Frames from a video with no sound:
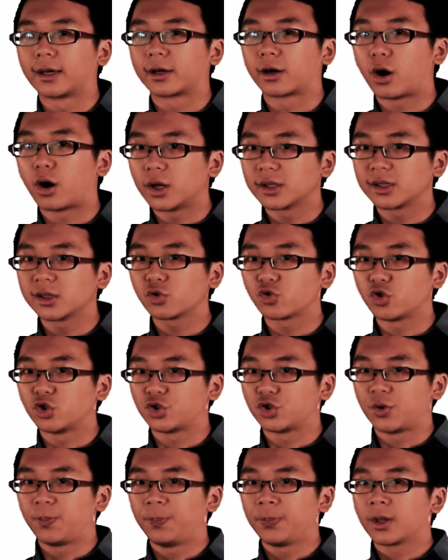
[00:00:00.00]
the
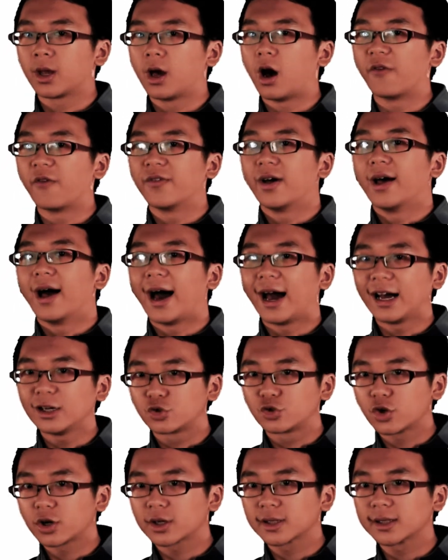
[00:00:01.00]
concentration of
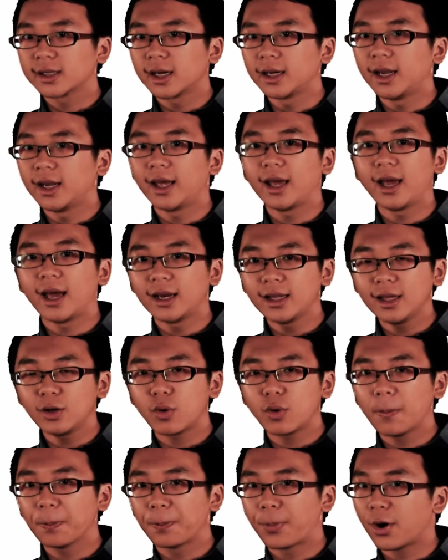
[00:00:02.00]
hydroxide at any
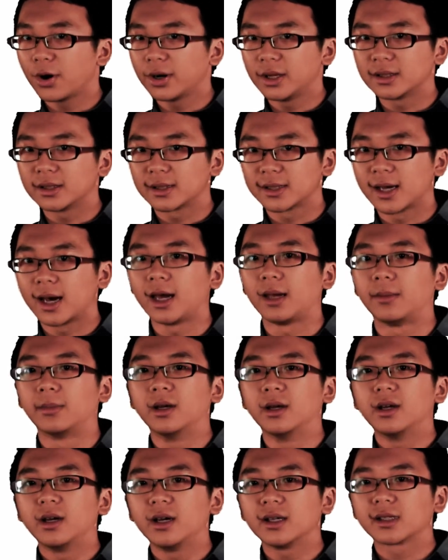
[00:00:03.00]
one point in time
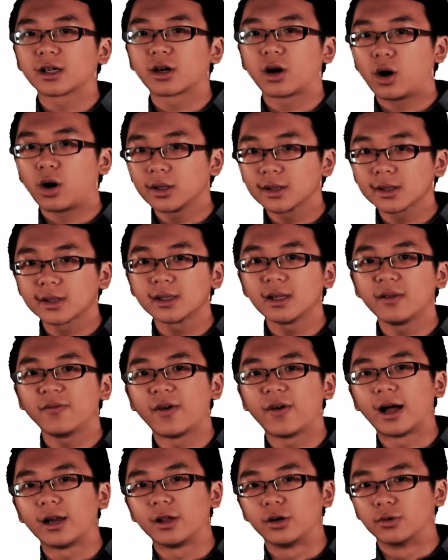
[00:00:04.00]
is a constant
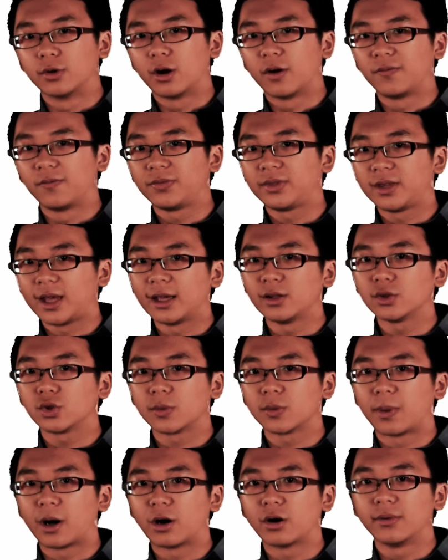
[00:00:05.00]
value of 10
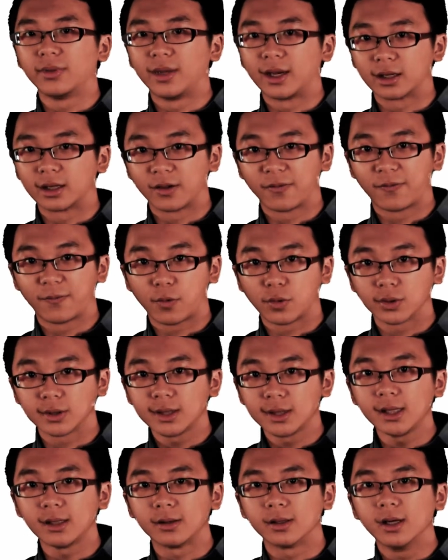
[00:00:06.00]
to the power of negative
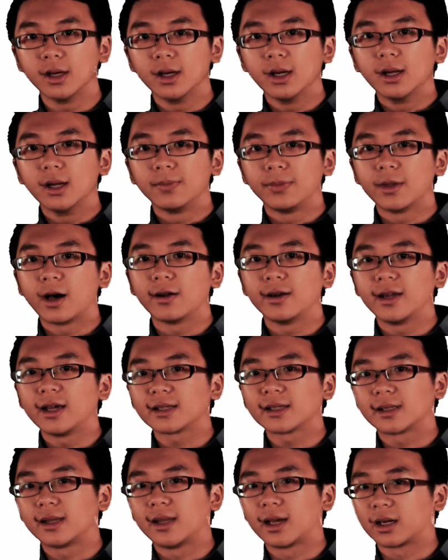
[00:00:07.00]
14. Now
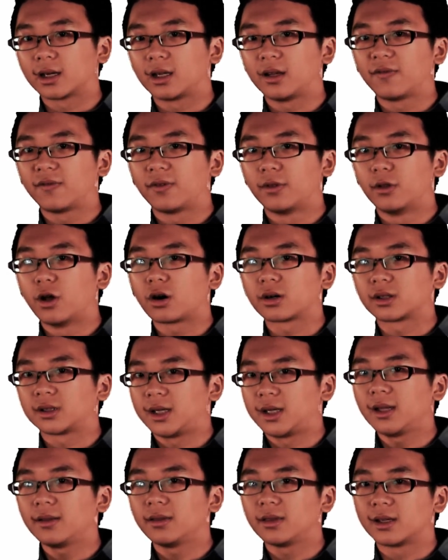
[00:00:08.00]
let's negative log
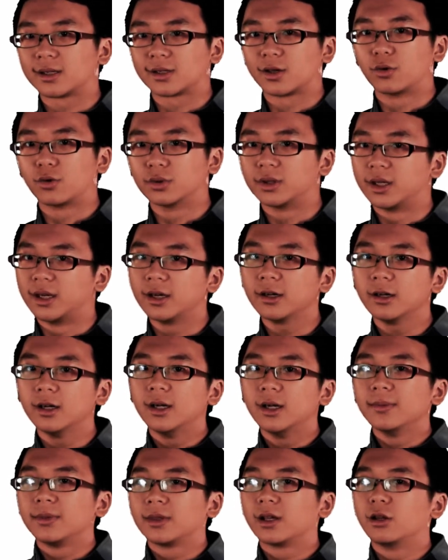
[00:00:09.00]
10 this whole thing.
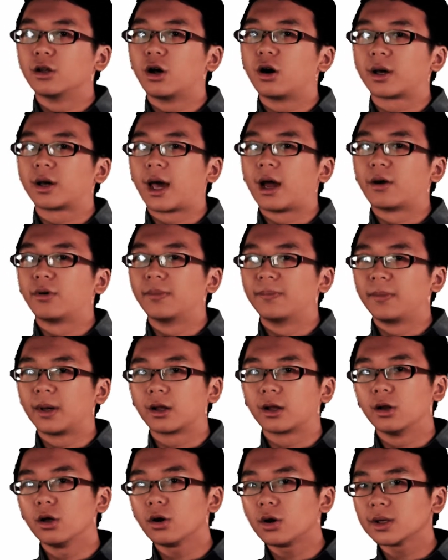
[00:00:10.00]
The
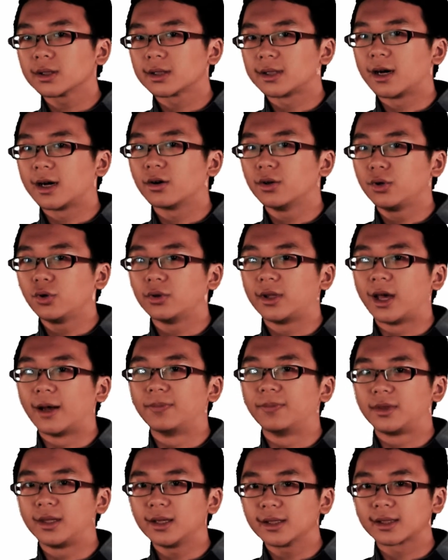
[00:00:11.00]
logarithmic laws tell you
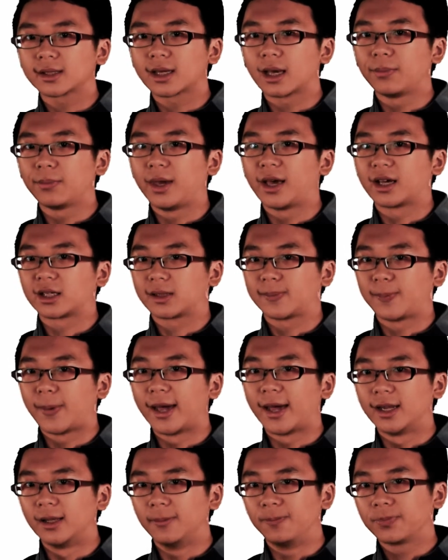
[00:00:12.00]
that this can be
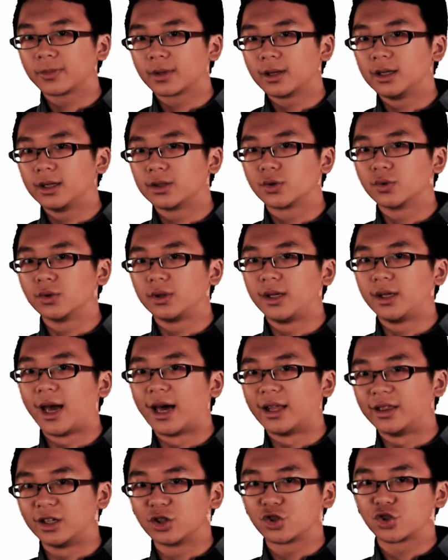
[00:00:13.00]
expanded into the
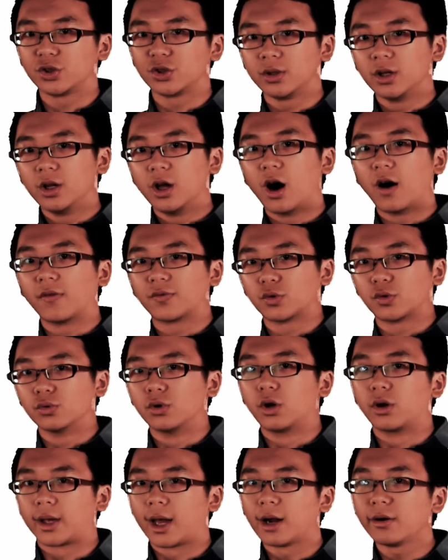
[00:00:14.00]
addition of two
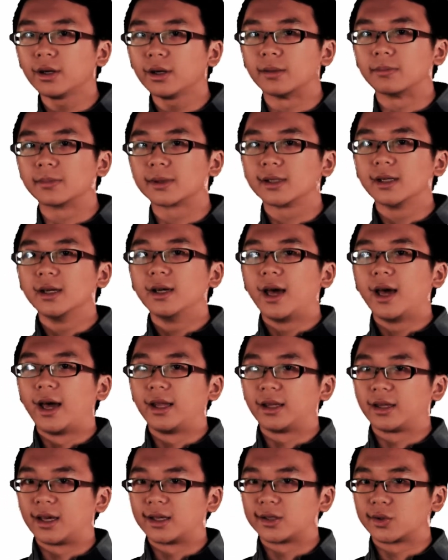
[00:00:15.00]
logarithms.
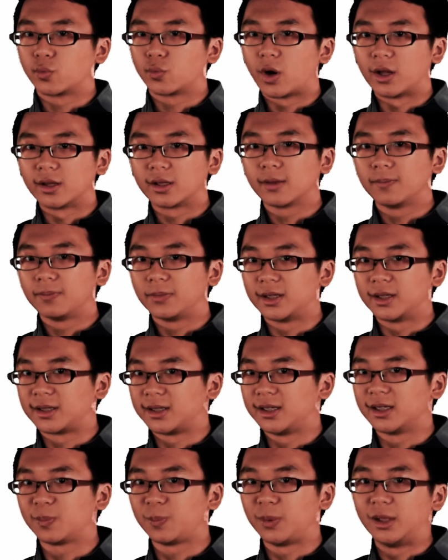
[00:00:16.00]
And guess what? This
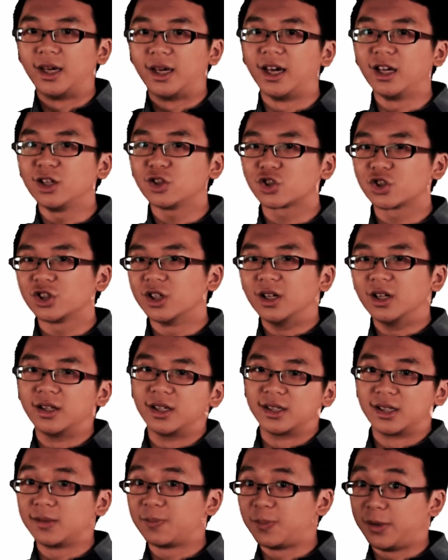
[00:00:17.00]
is pH,
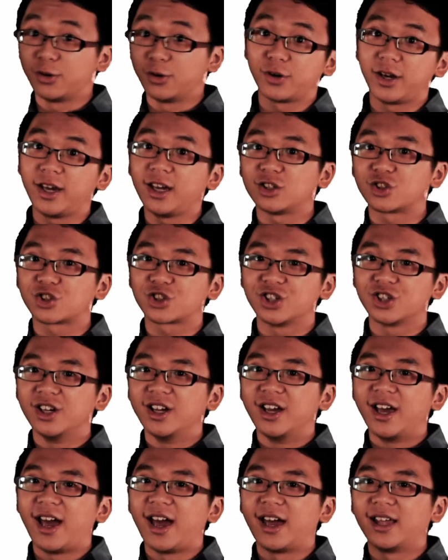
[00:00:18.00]
this is pOH,
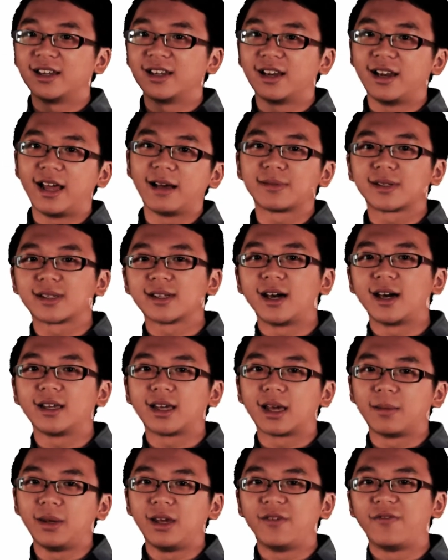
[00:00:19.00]
and the left side
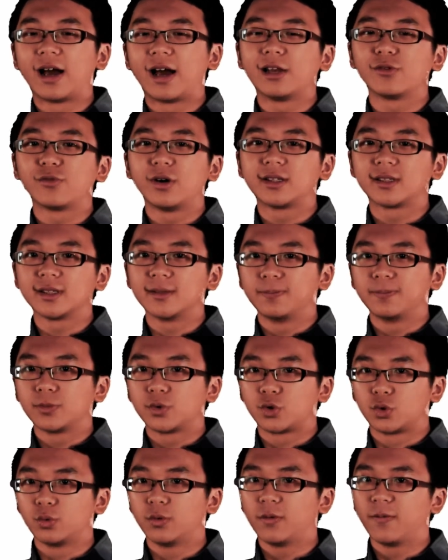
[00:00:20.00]
can be
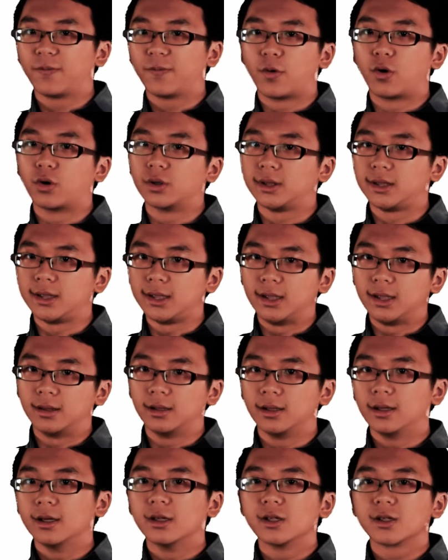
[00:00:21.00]
evaluated to 14.
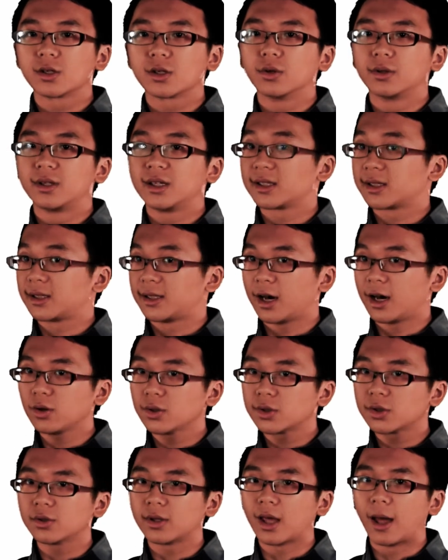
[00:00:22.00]
So this
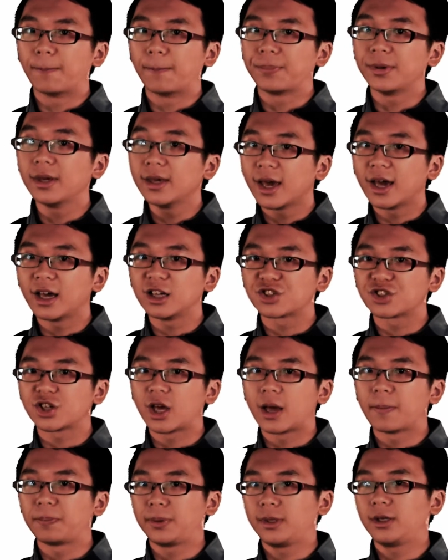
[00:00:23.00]
tells you that pH
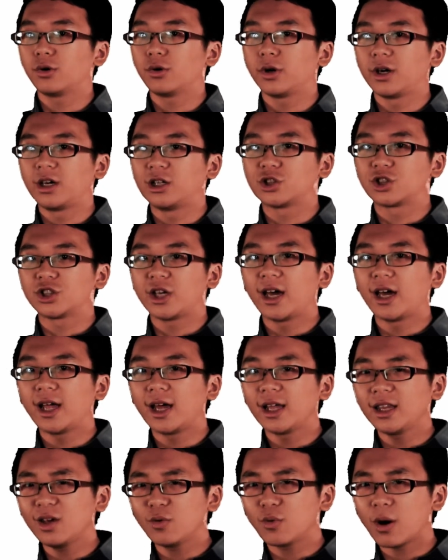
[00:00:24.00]
and pOH at
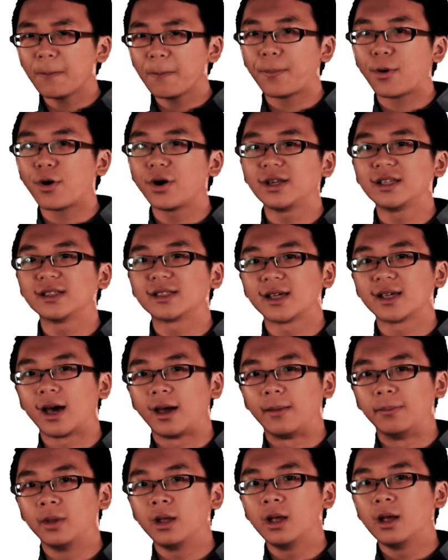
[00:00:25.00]
any one point in
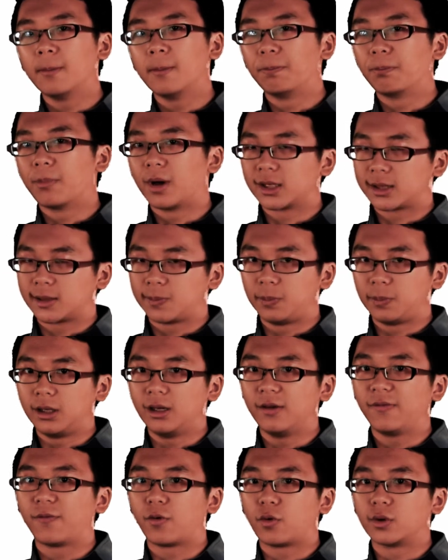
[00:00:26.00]
time must
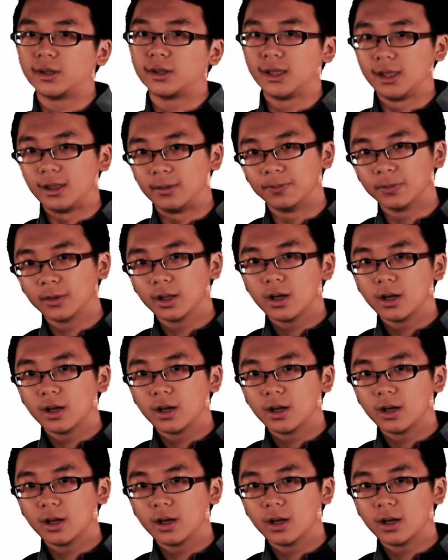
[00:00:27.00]
be 14.